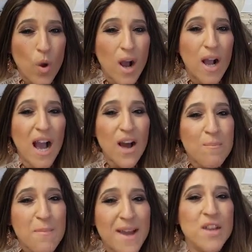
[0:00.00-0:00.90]
got
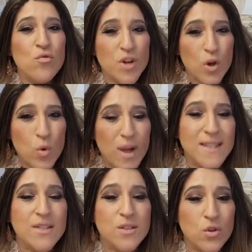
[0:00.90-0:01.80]
many
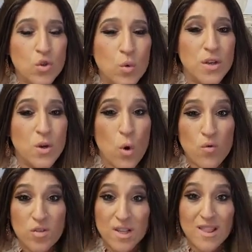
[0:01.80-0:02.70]
requests to do it
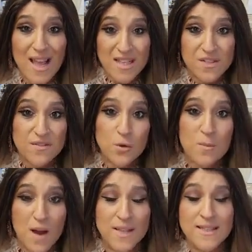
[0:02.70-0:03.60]
over the last few
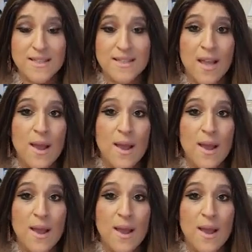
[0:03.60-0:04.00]
months.